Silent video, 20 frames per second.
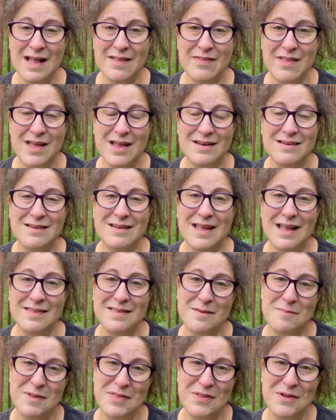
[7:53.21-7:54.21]
and then
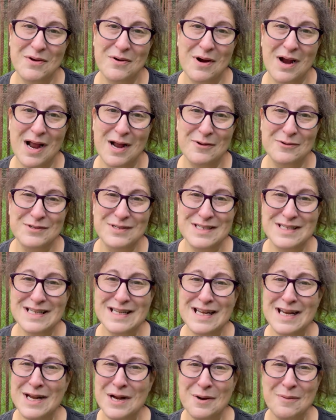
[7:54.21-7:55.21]
get them in the ground.
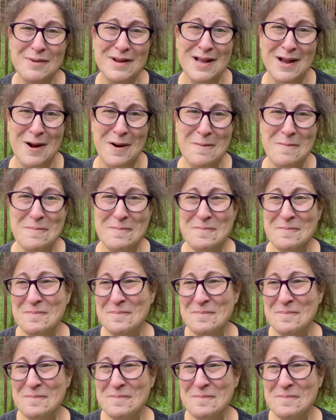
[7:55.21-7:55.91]
Here we go